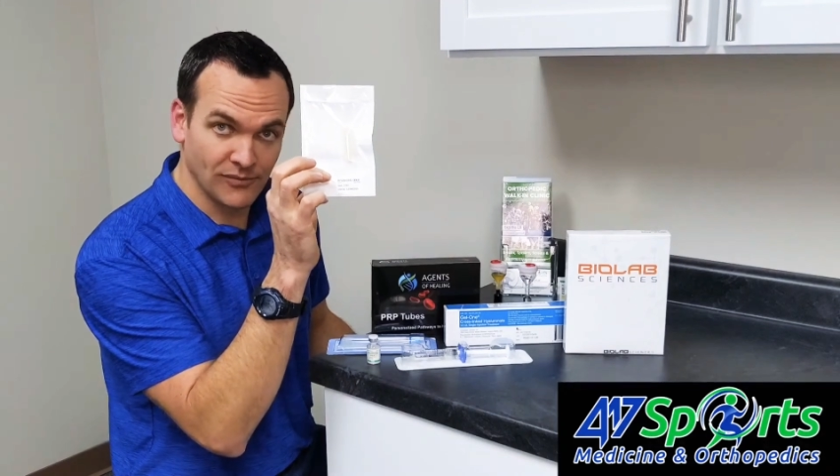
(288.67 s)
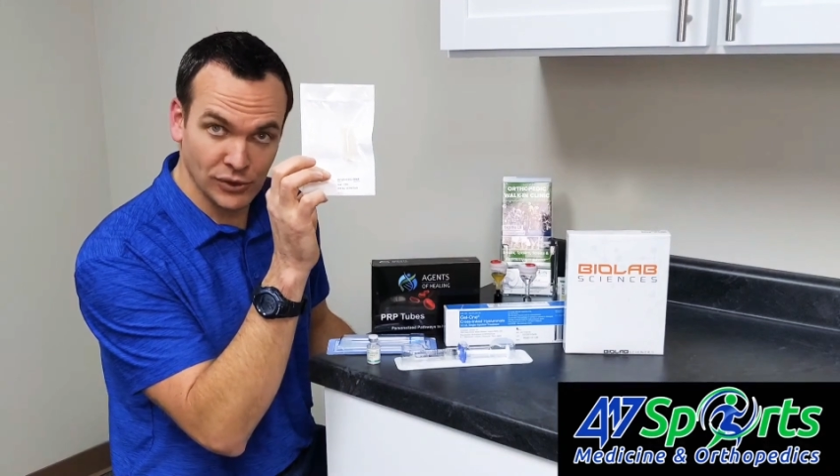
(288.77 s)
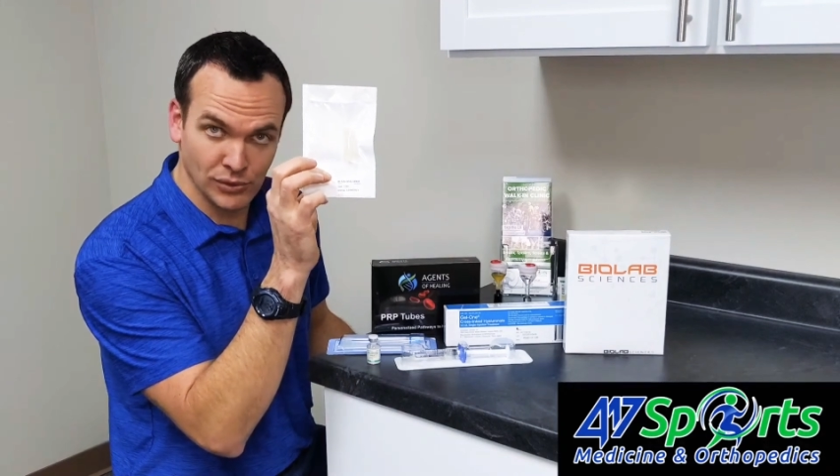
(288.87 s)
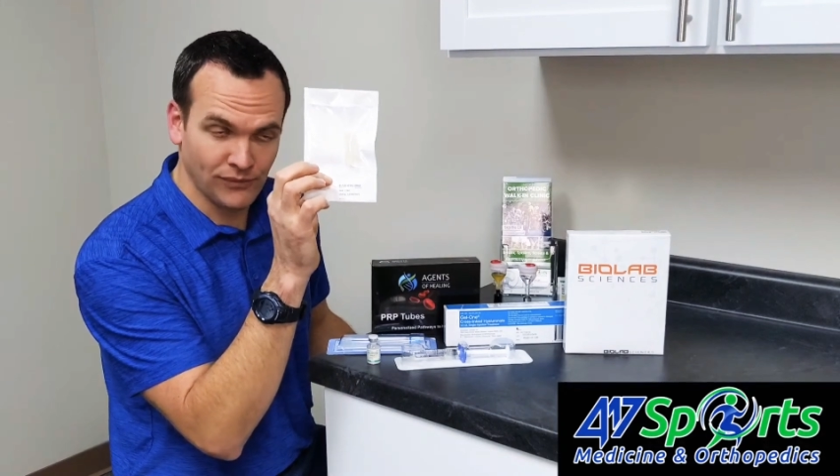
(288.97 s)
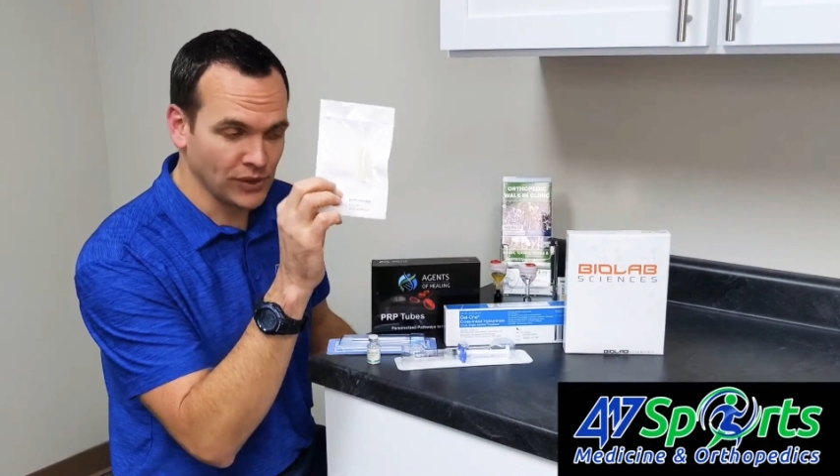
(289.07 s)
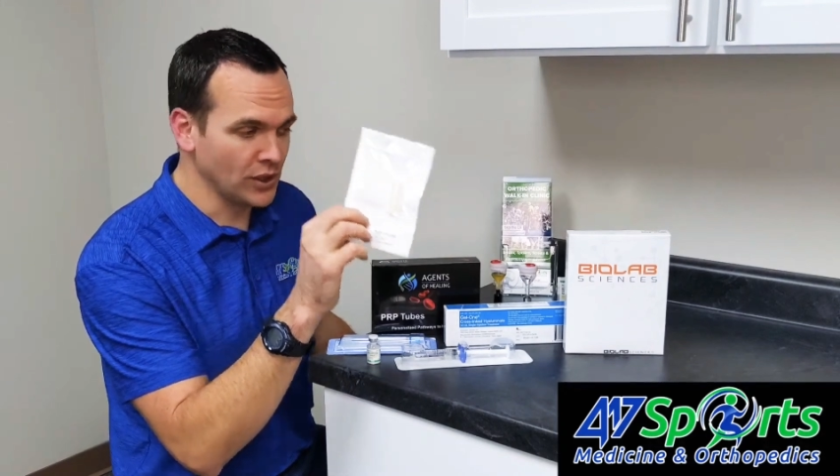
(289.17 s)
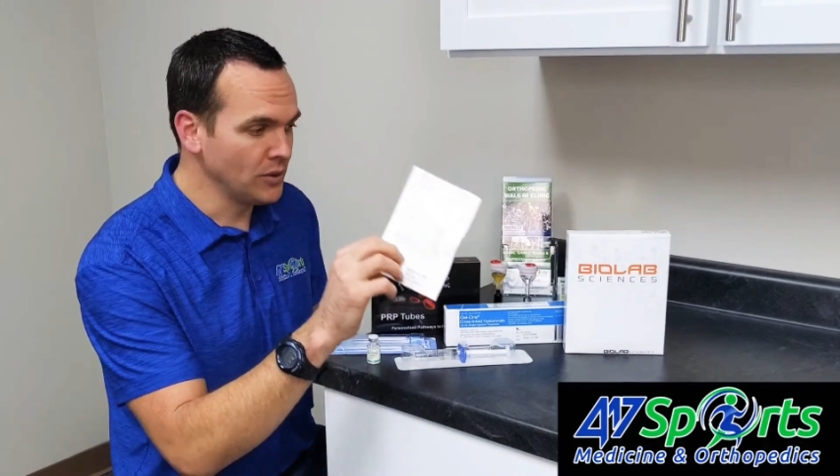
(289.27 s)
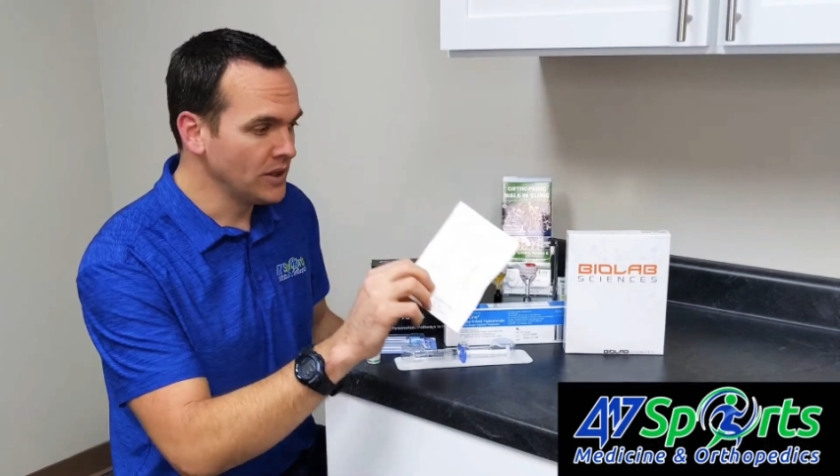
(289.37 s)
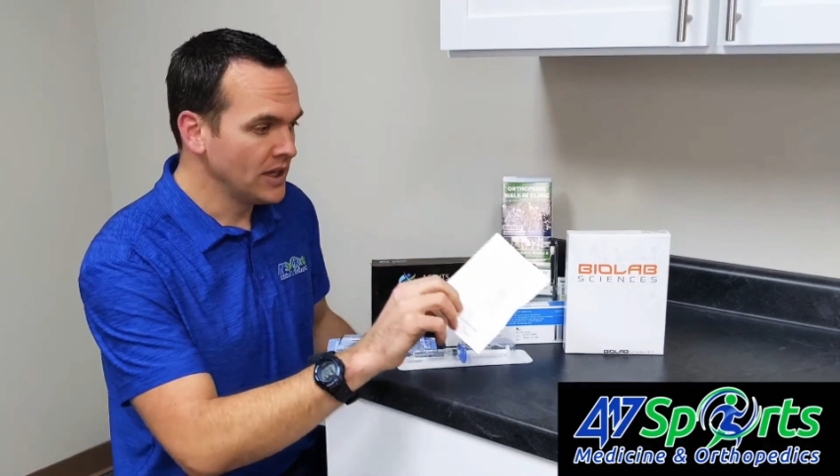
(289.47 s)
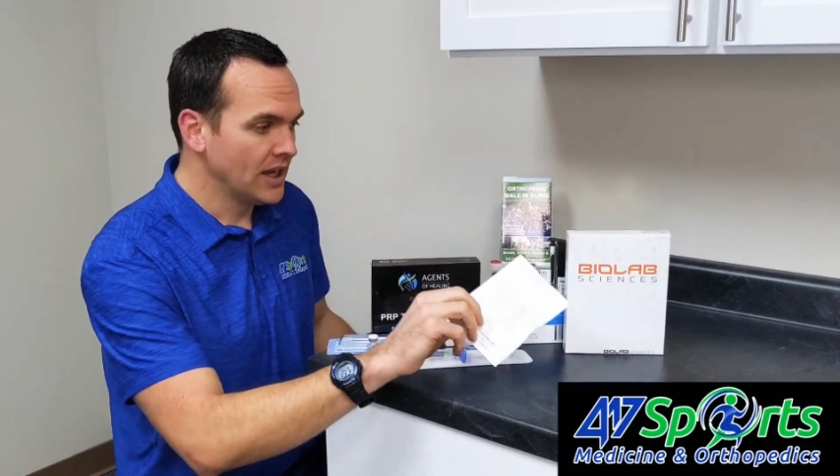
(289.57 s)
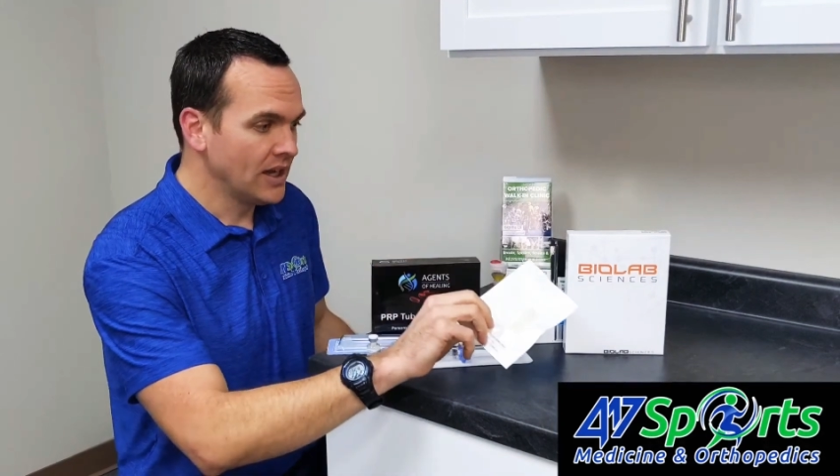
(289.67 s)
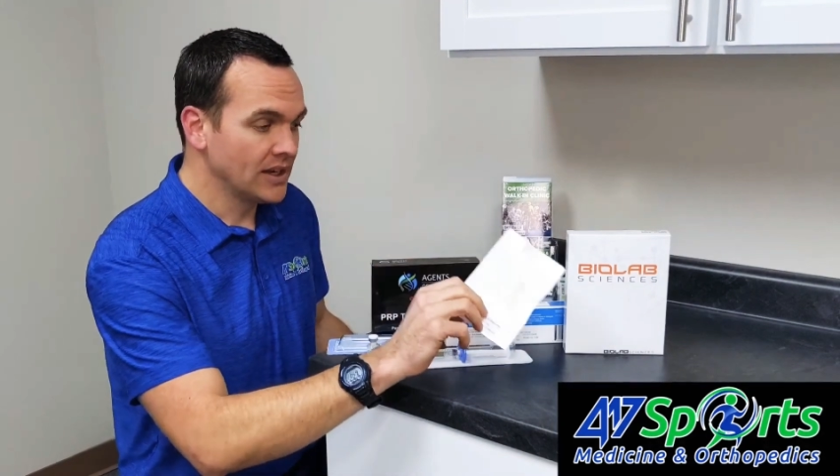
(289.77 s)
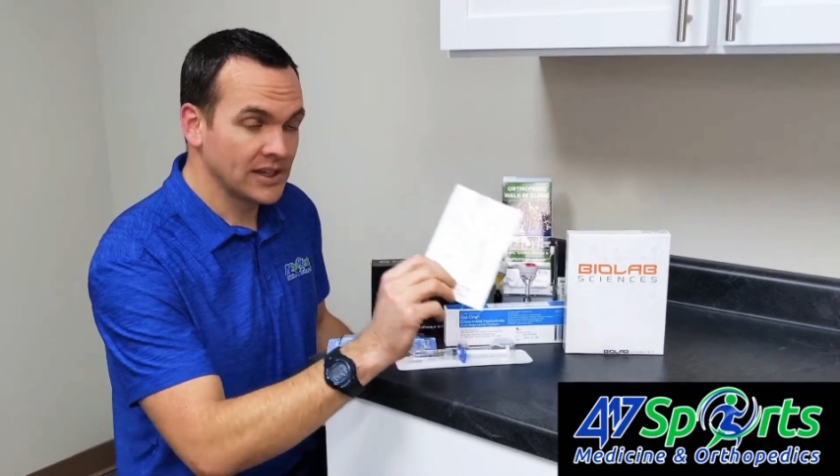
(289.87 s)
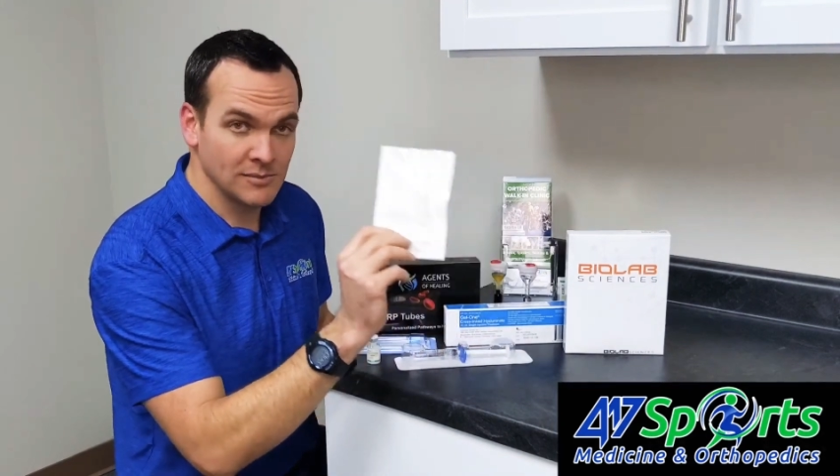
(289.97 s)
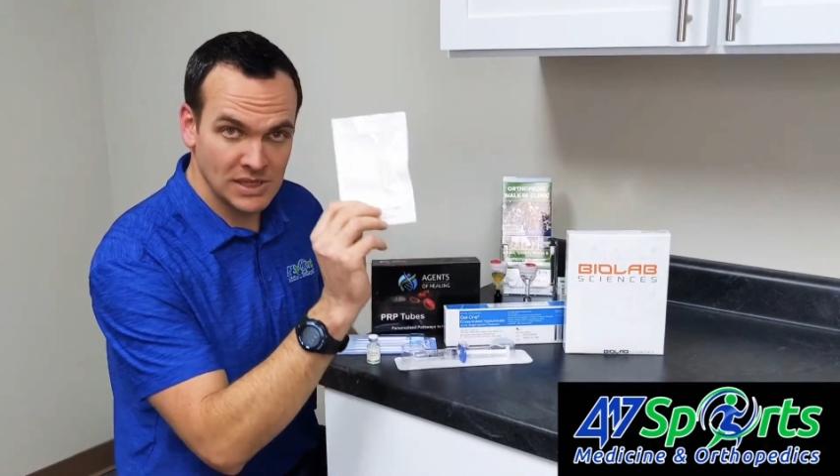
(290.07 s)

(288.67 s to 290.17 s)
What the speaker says: fluid flow can